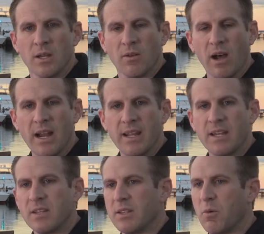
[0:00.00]

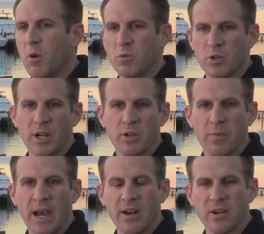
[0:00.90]
lighting that won't drain your
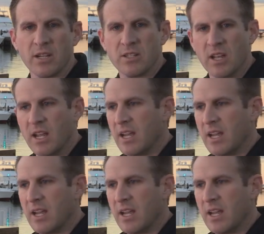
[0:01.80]
batteries.